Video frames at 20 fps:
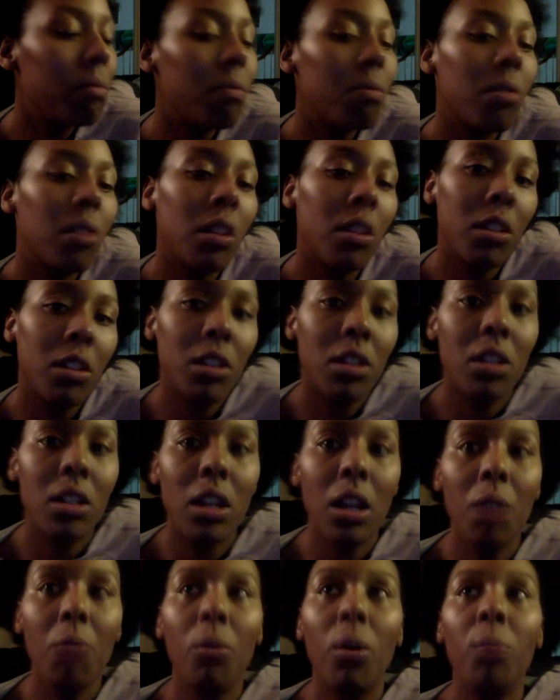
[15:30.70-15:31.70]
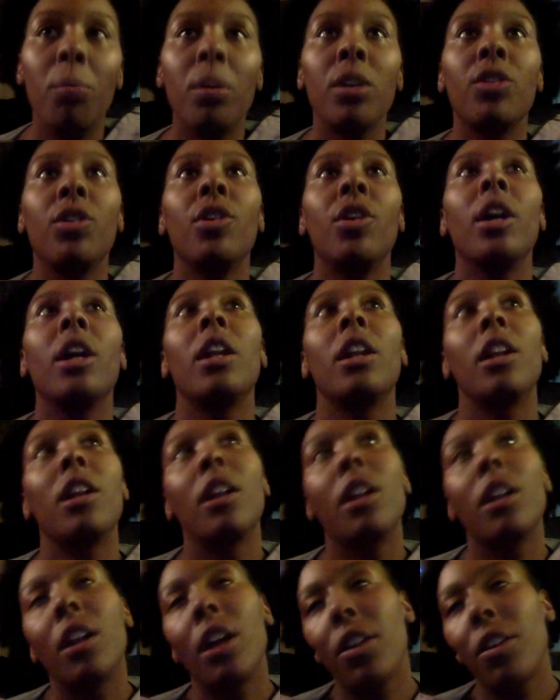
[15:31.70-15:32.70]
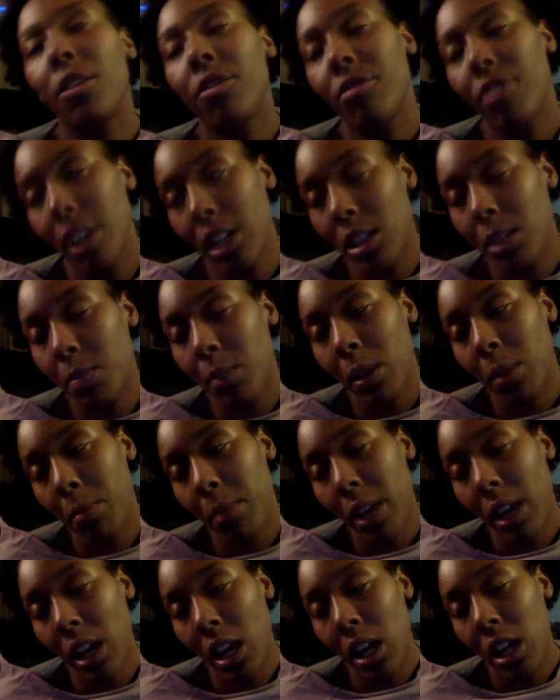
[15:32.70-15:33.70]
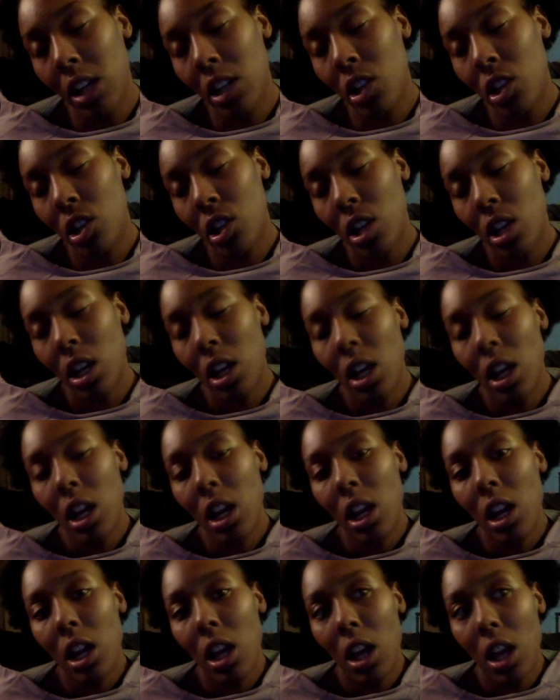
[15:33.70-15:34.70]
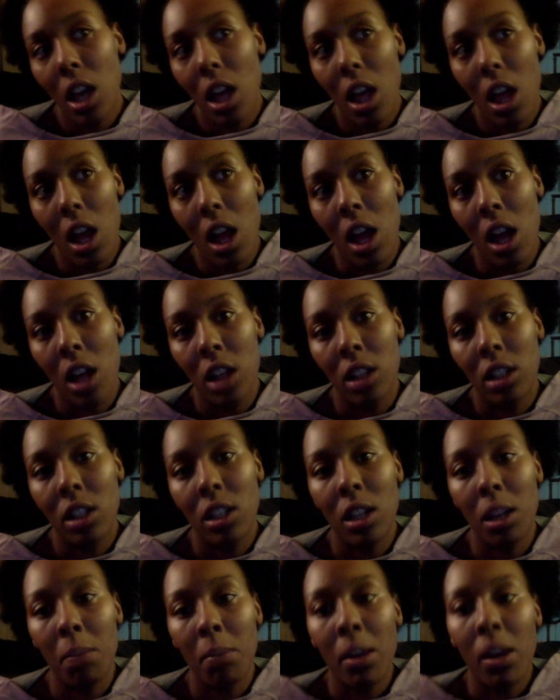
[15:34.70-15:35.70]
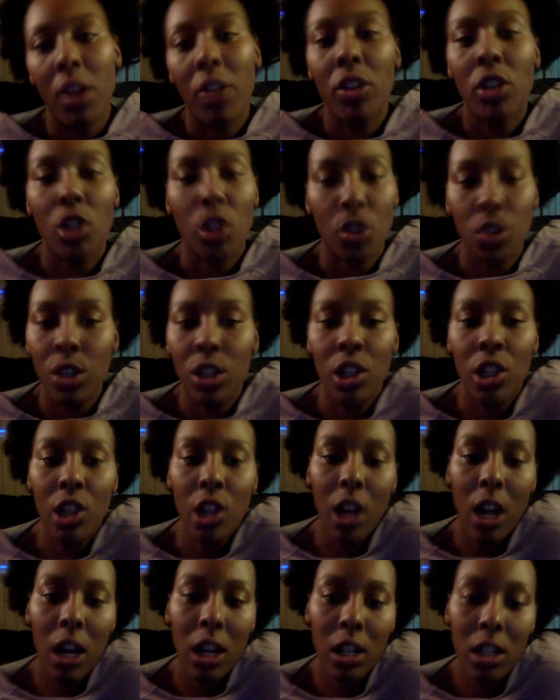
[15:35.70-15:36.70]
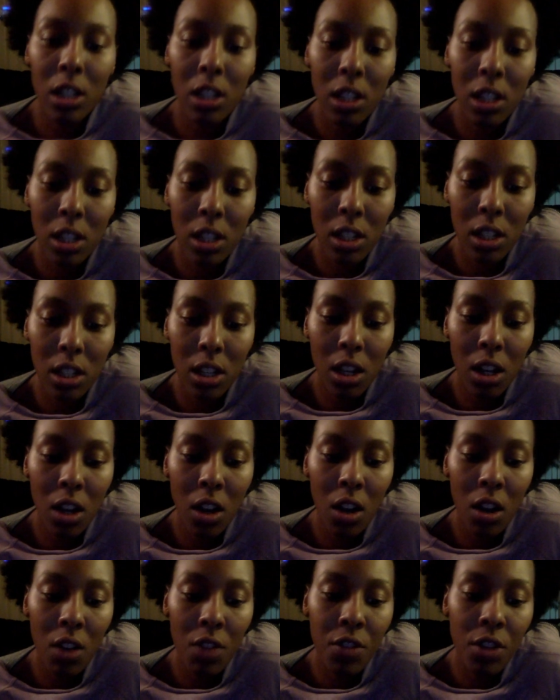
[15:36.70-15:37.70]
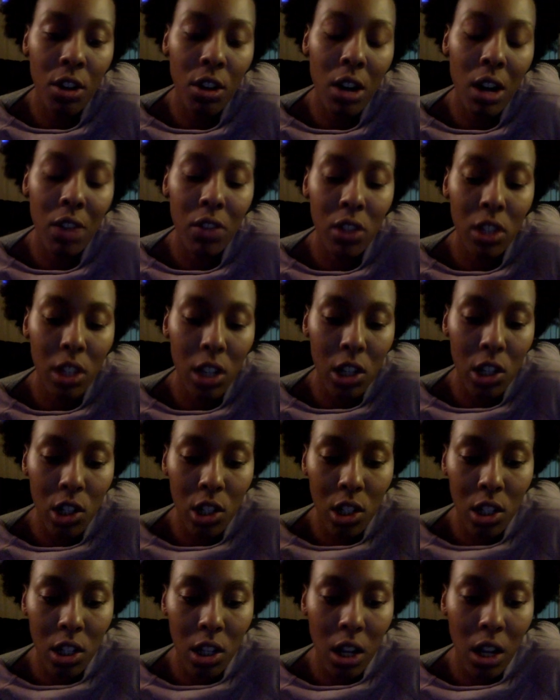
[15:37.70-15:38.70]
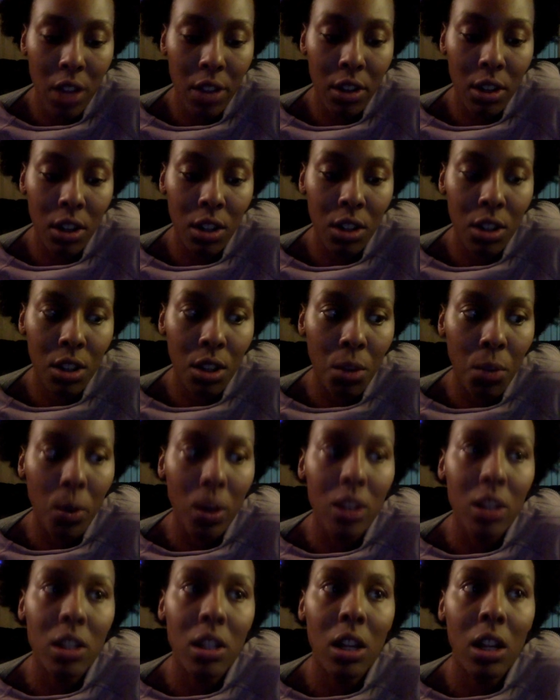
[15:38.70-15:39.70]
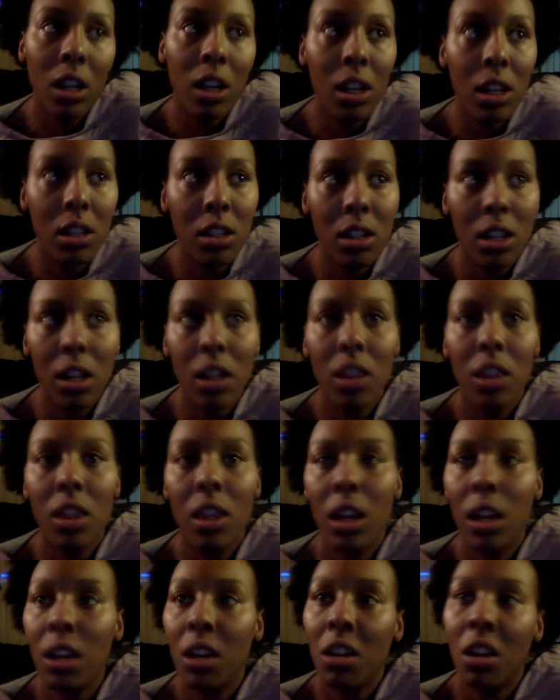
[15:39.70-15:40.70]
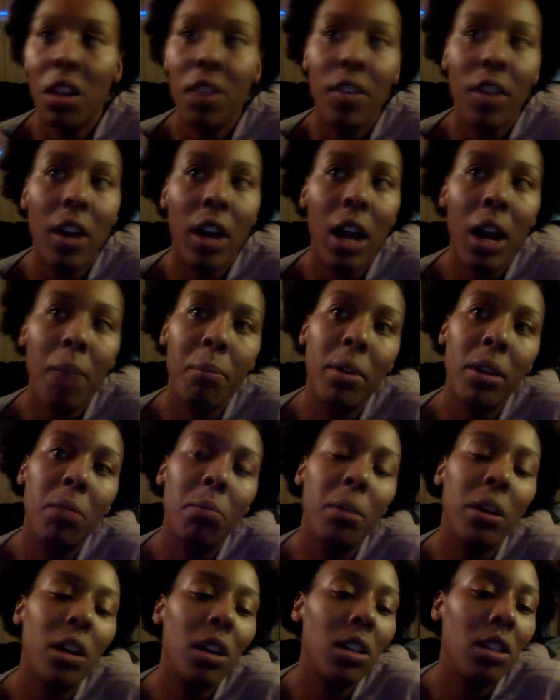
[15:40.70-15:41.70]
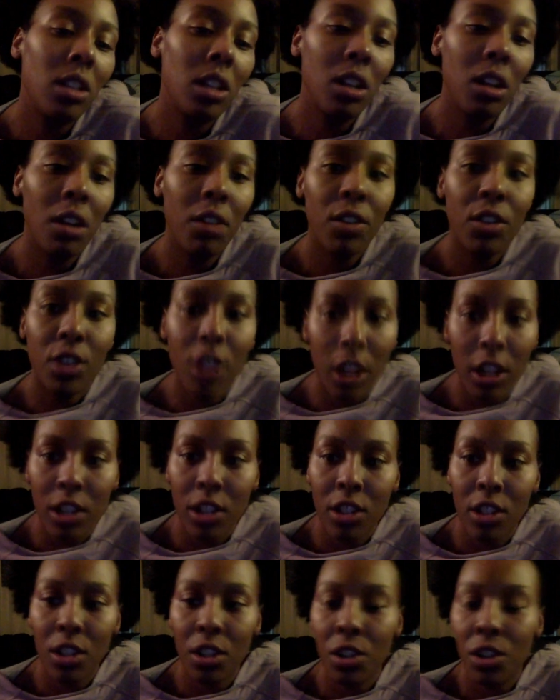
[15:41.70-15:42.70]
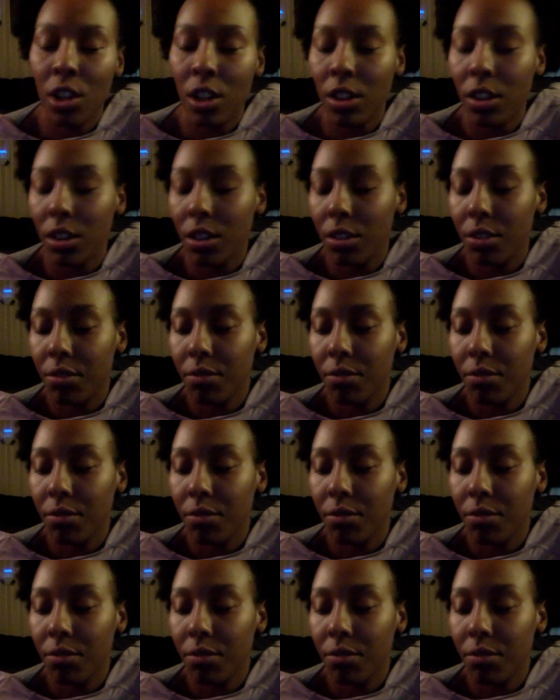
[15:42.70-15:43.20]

then the same woman created another Facebook page and sent me all the screenshots of their conversations together, the ones that he said that never happened because they never text each other.